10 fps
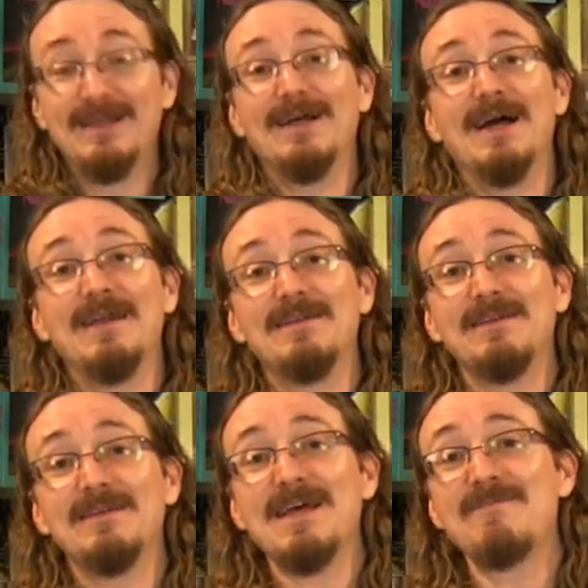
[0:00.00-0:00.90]
Uh,
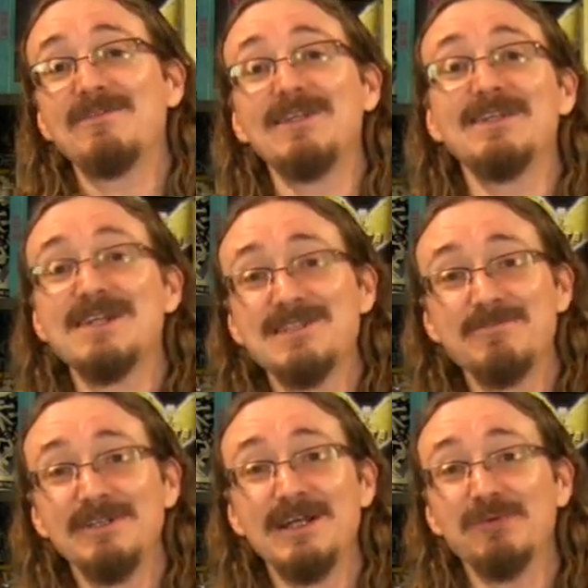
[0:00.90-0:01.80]
definitely not
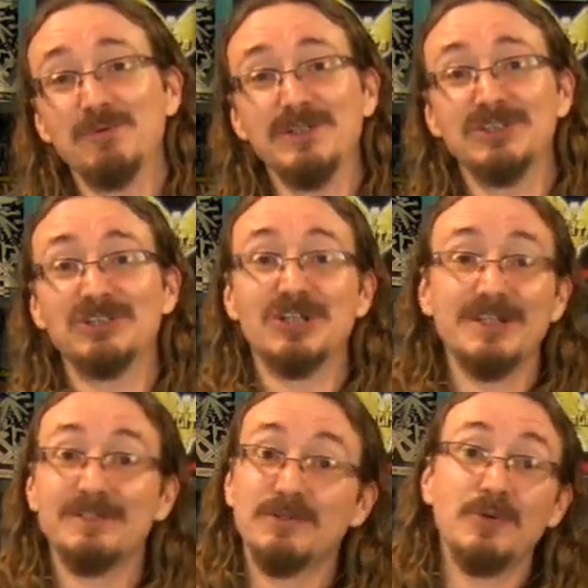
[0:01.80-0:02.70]
something I would want to
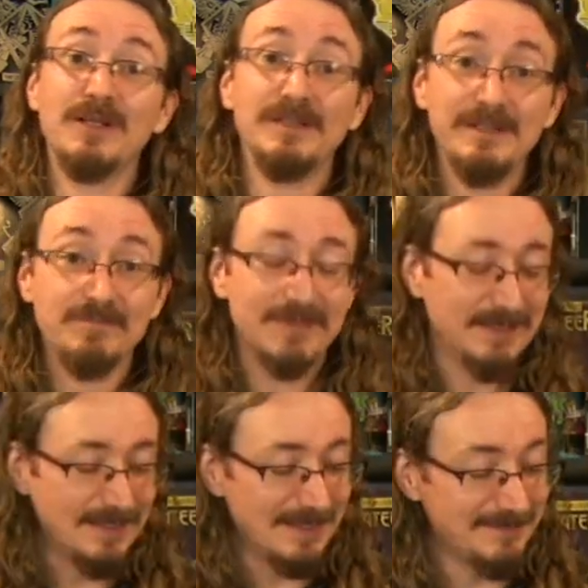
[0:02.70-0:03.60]
chug quickly.
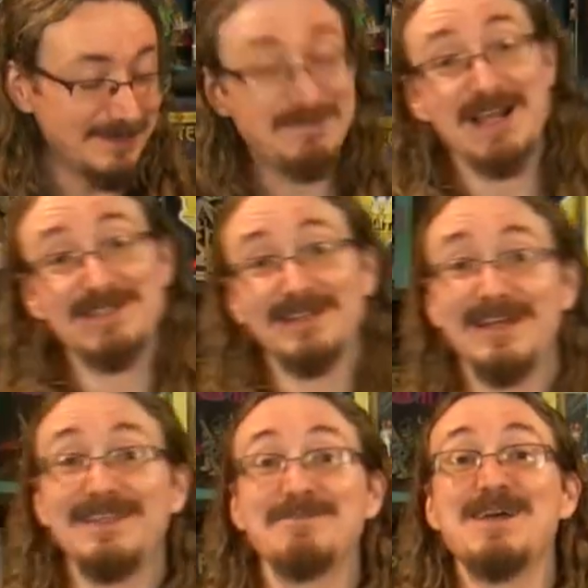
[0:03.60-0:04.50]
I don't think Maskus.
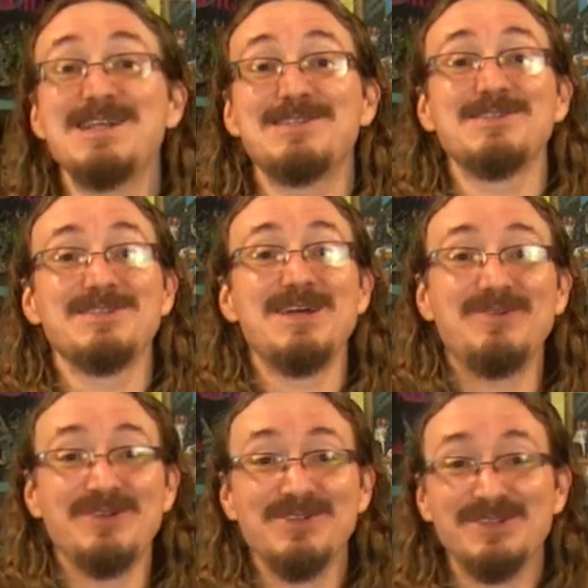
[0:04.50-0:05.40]
I think Maskus is
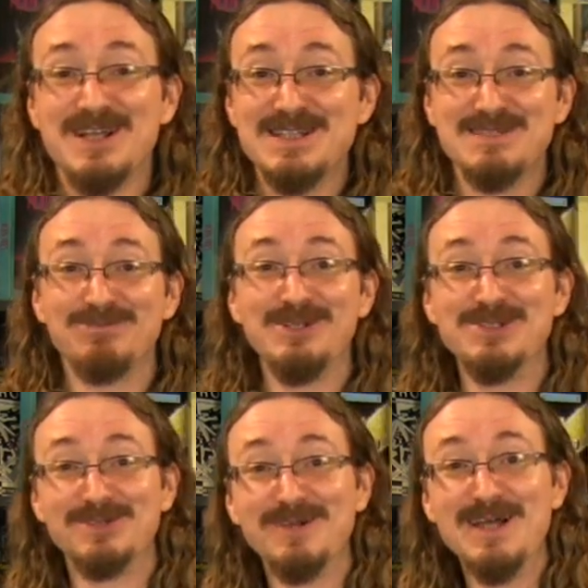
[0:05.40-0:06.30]
not one of those guys that
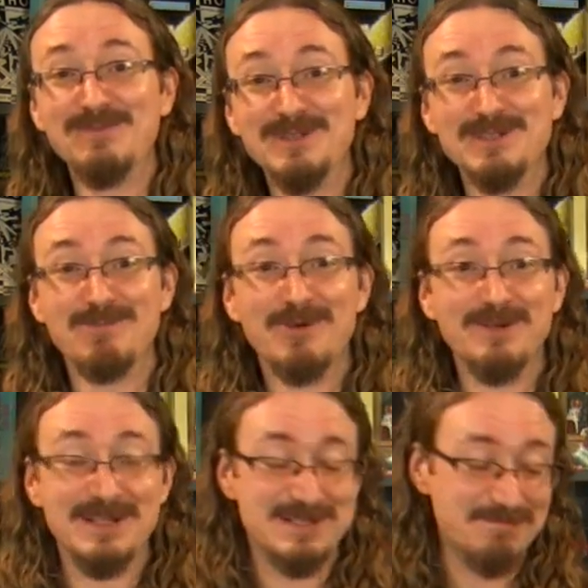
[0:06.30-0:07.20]
plays around when he's
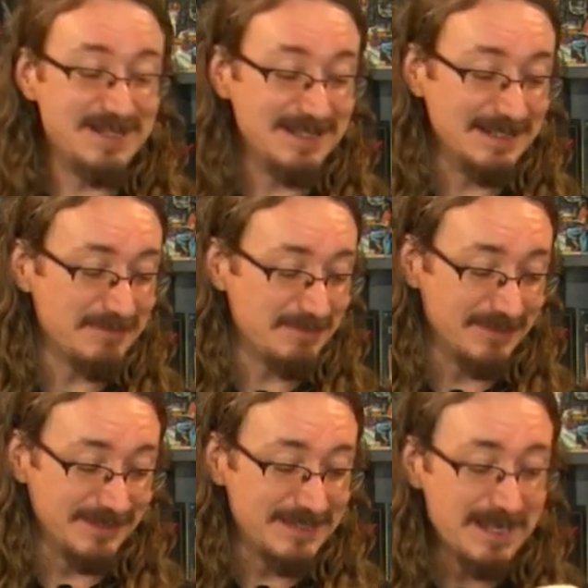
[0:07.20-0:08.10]
brewing his mead. Let me
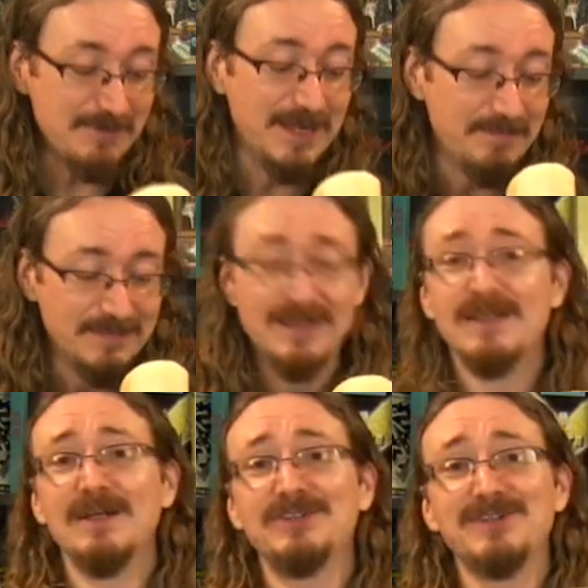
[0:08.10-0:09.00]
put it that way.
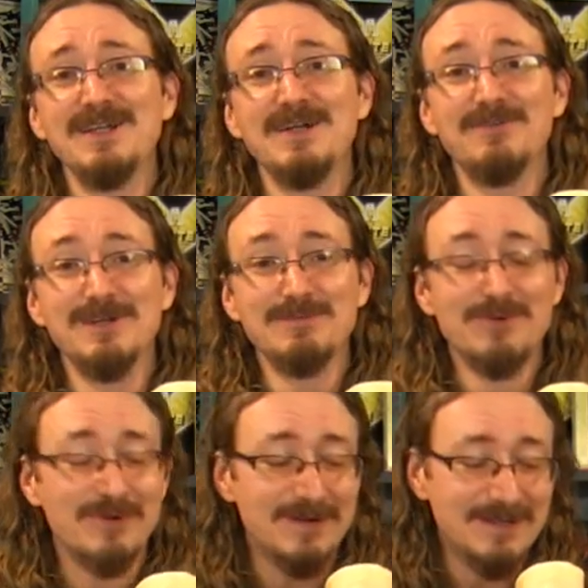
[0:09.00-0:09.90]
I'll try uh, one
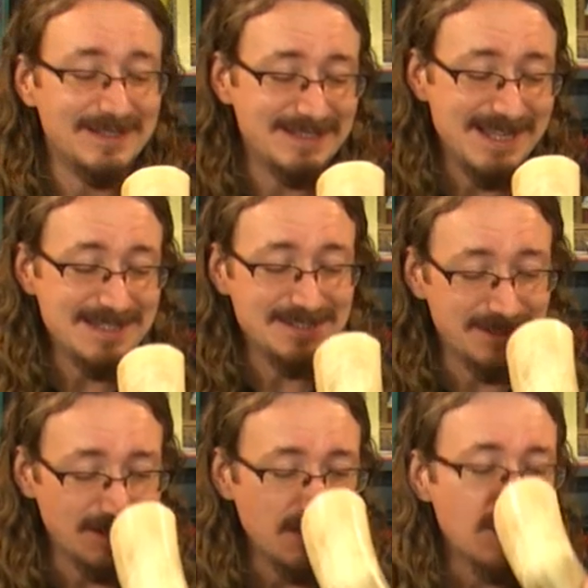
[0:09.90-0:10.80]
more uh, taste
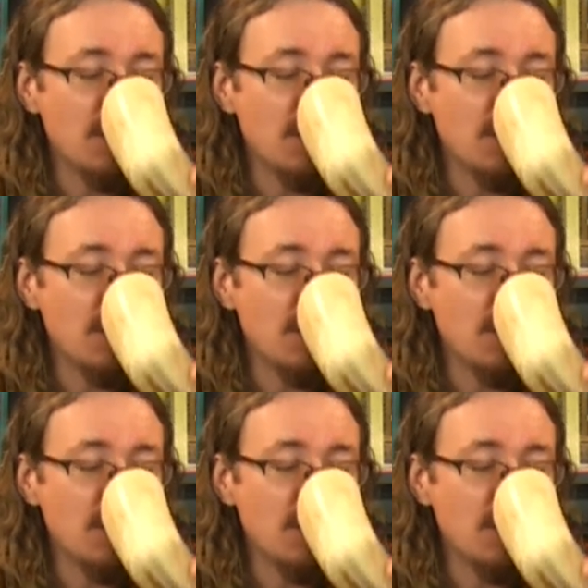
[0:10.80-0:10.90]
here.